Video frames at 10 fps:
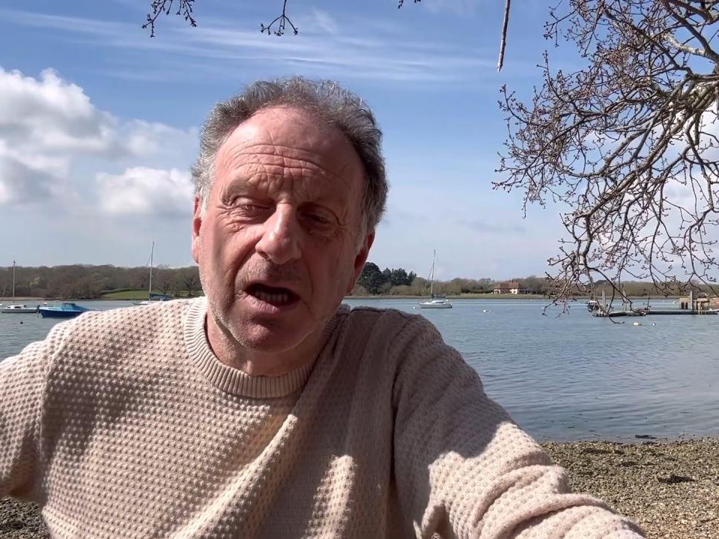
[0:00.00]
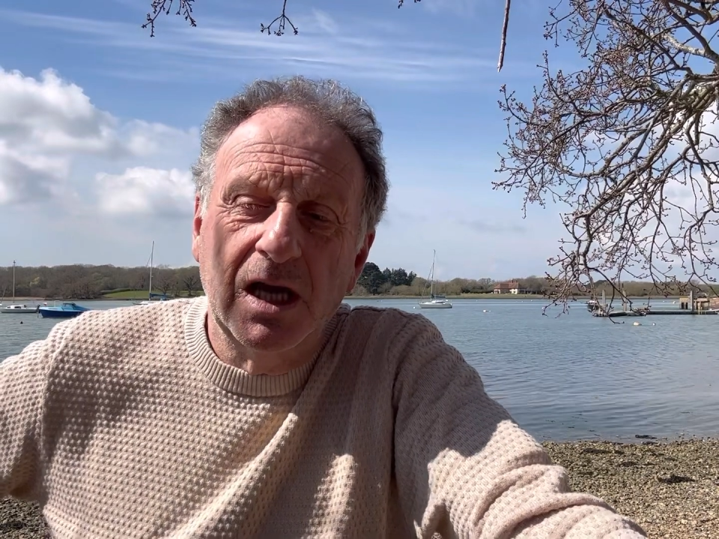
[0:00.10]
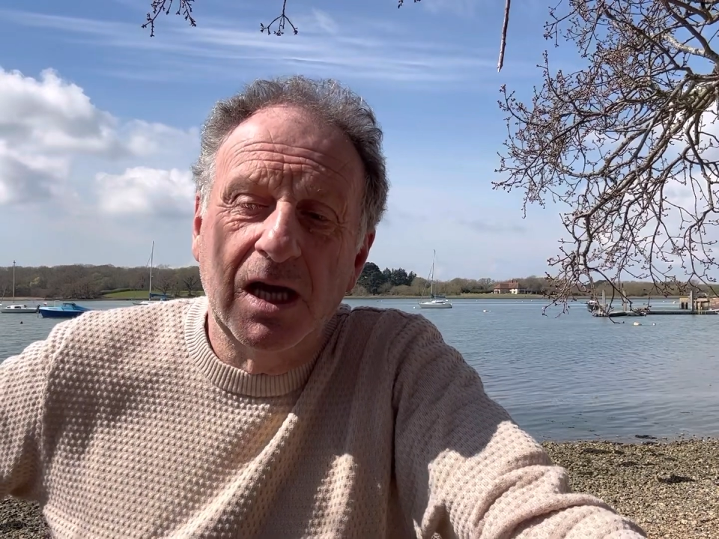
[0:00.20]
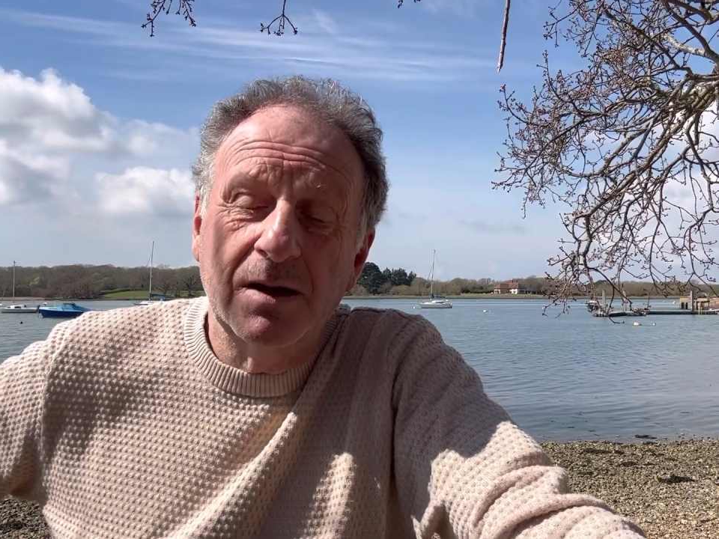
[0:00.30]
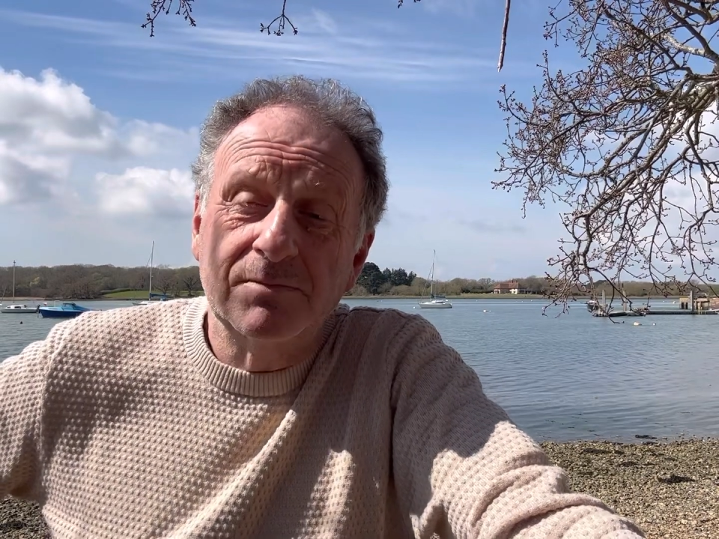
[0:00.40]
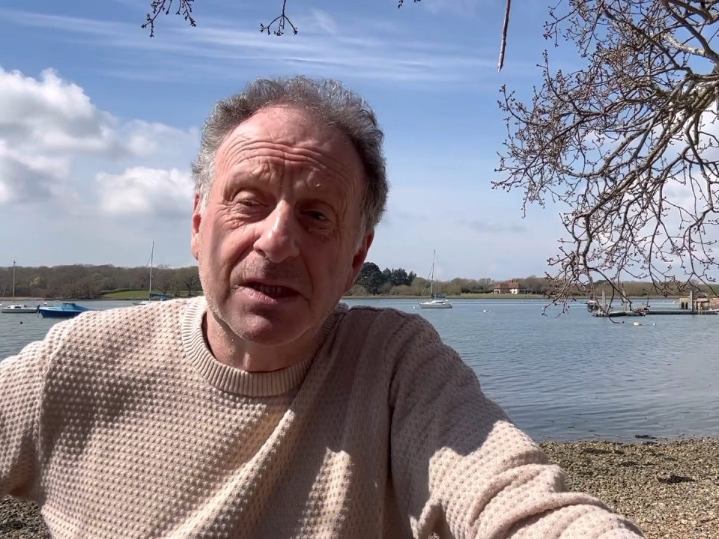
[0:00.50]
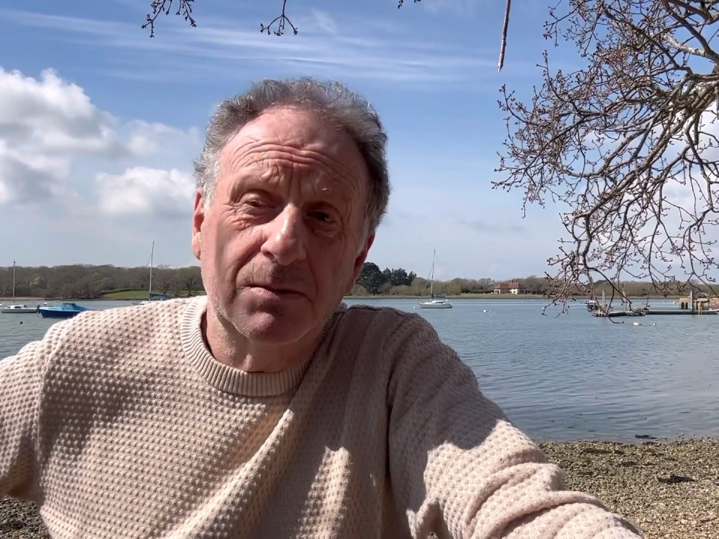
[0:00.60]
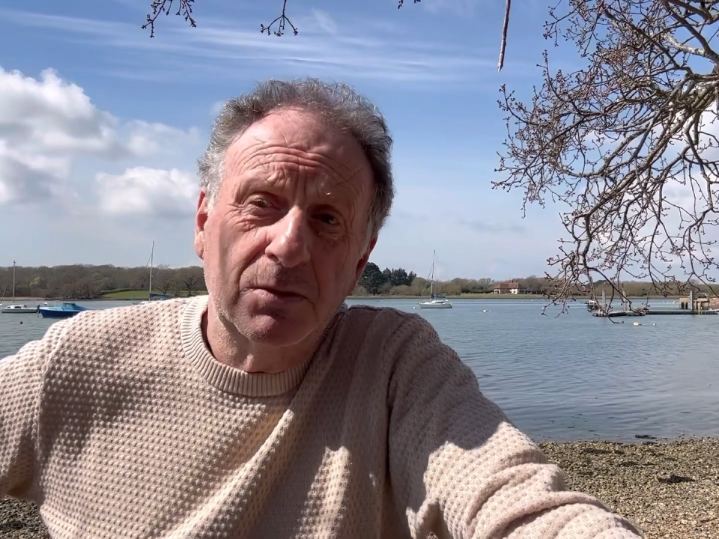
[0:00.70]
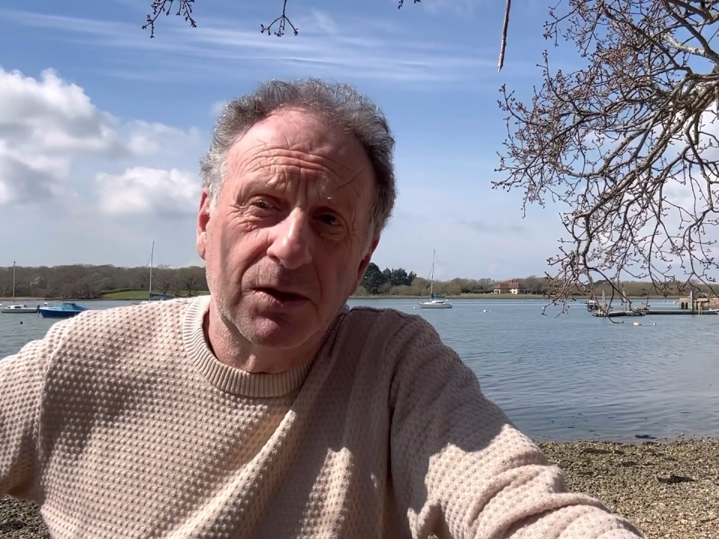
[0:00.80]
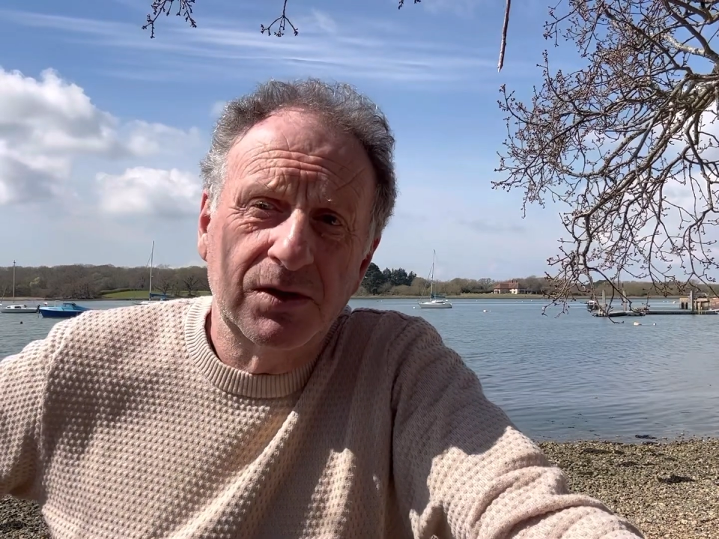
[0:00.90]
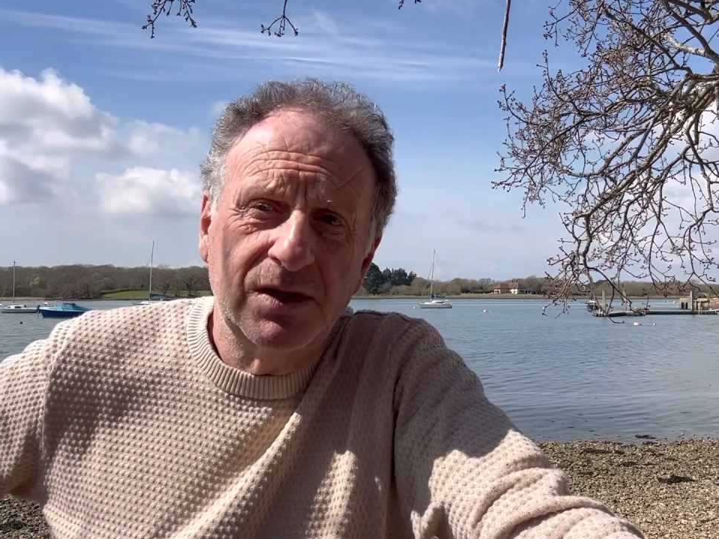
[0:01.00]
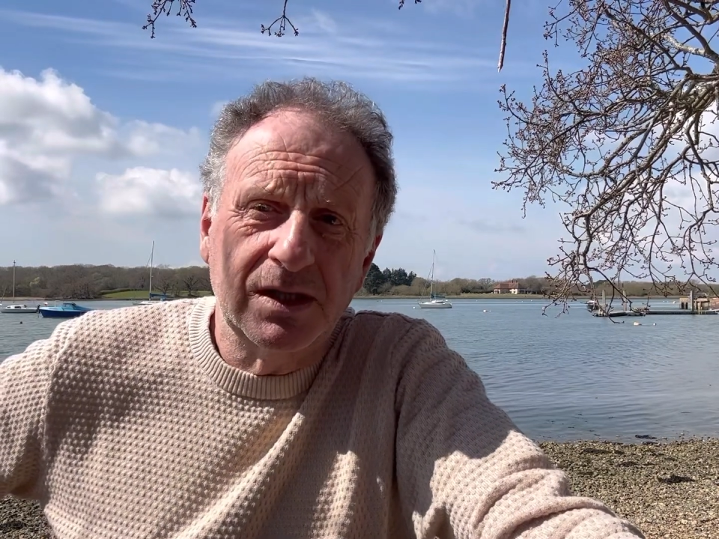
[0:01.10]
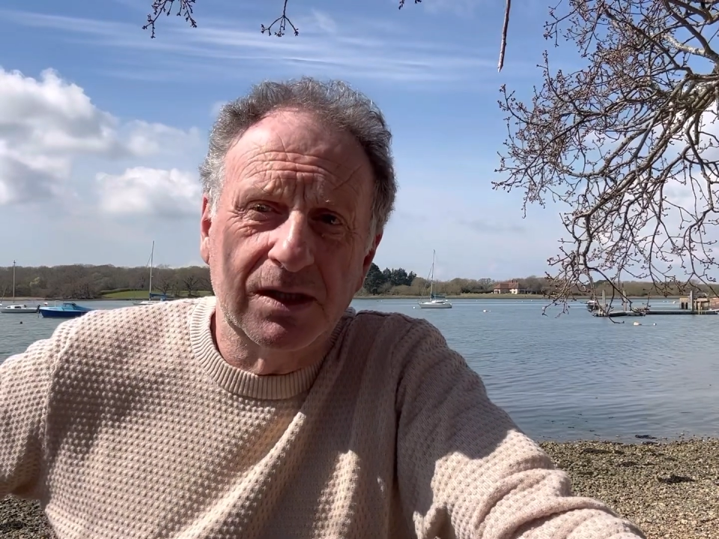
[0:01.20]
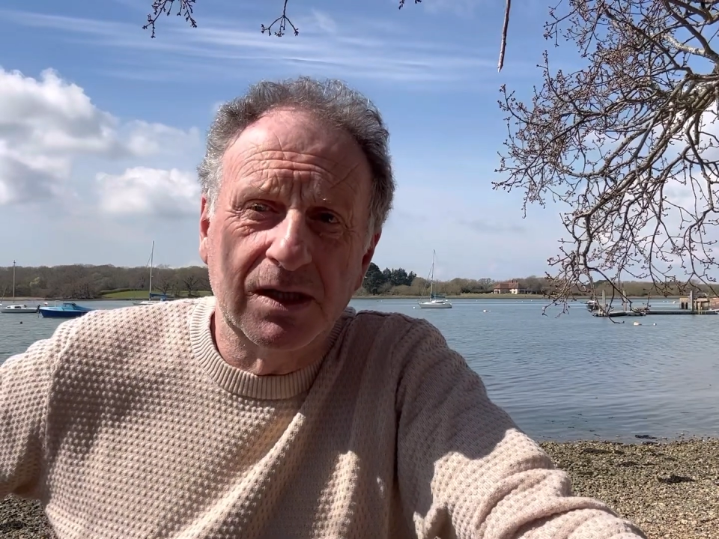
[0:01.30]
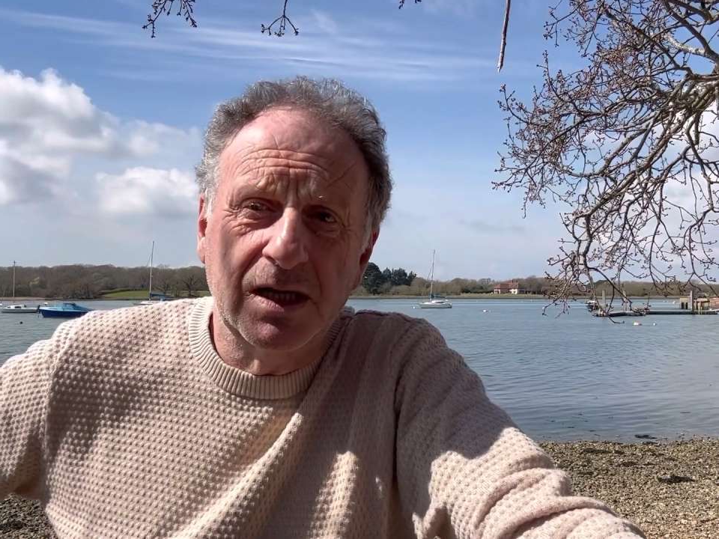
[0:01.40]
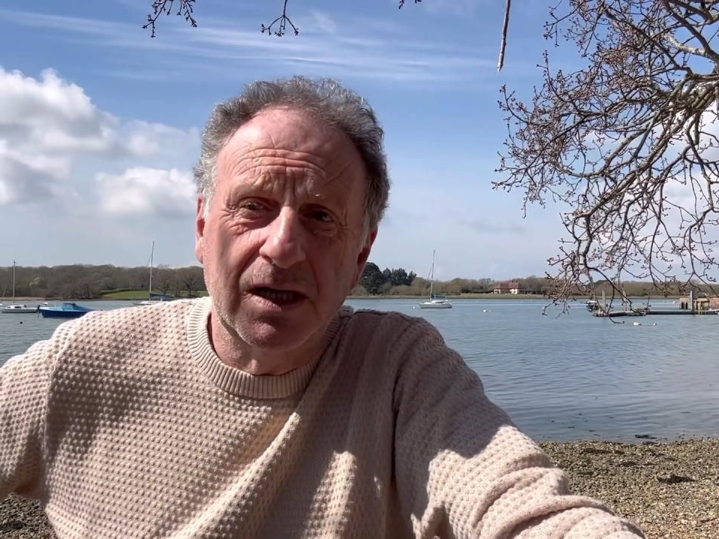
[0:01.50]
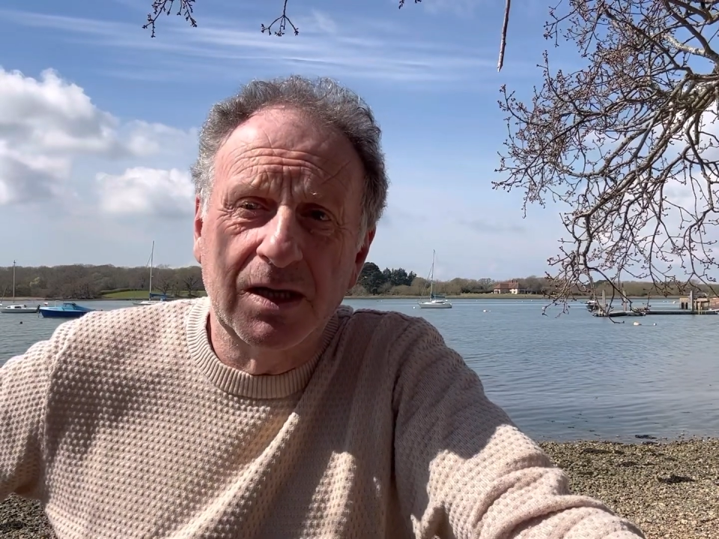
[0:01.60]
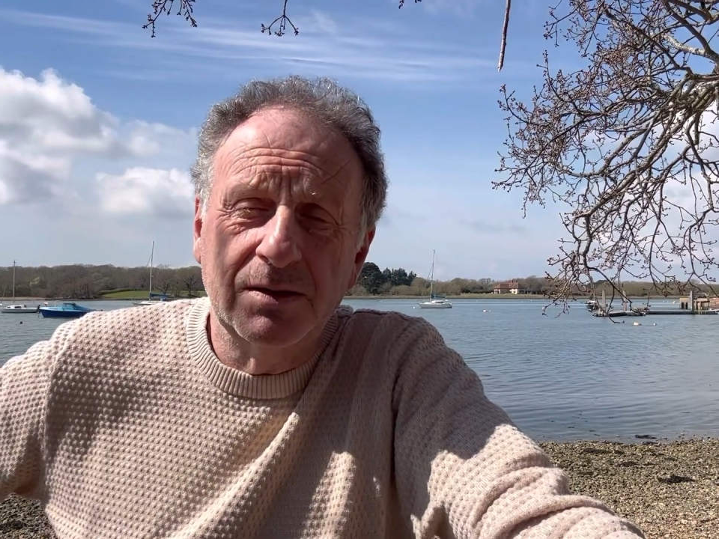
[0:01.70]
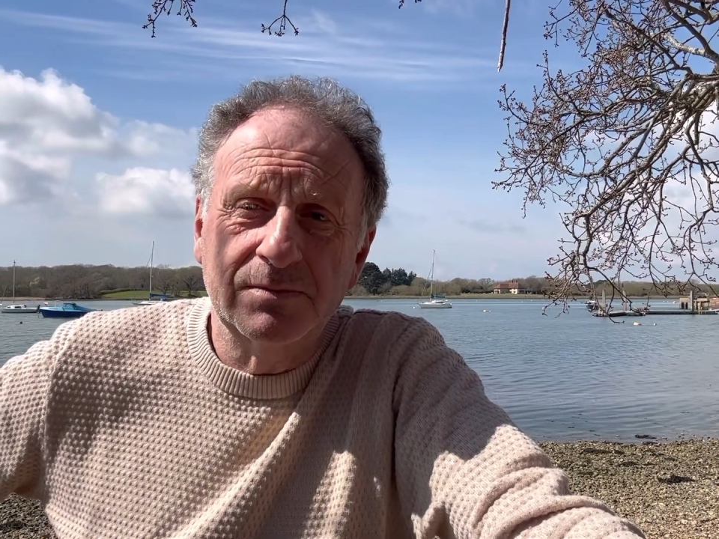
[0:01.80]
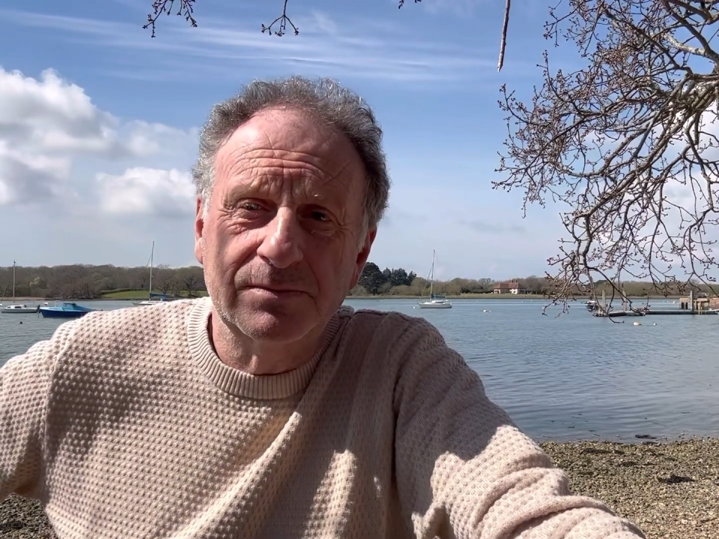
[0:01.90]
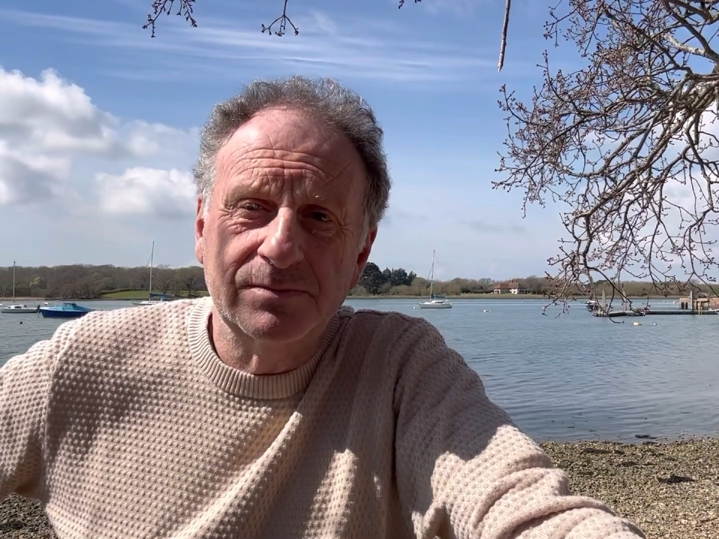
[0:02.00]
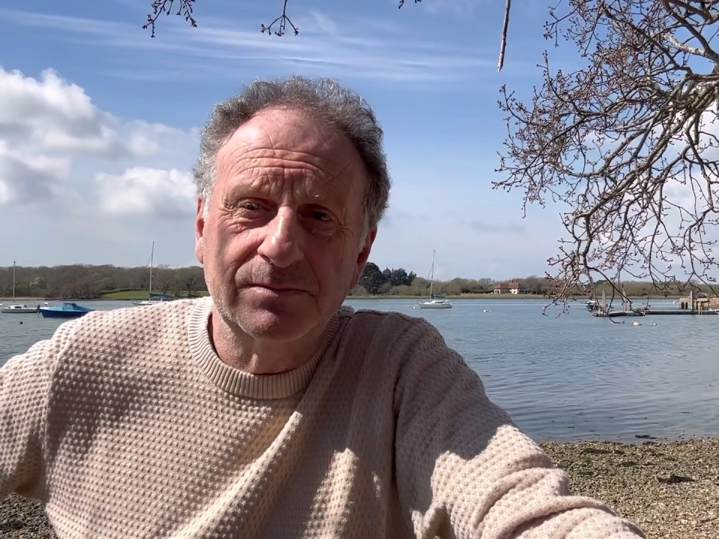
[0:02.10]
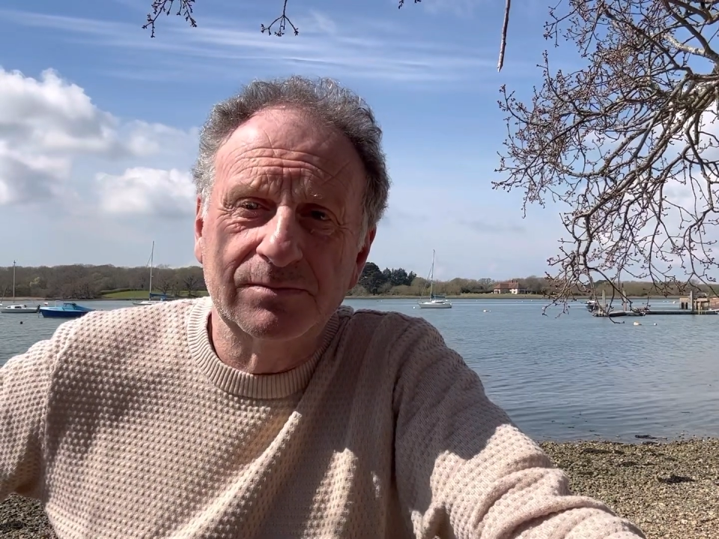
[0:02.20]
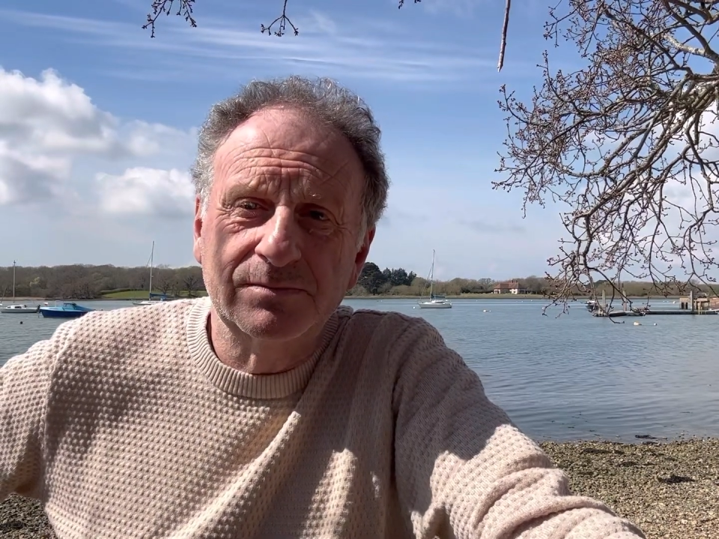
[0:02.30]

um, tell me what you think um,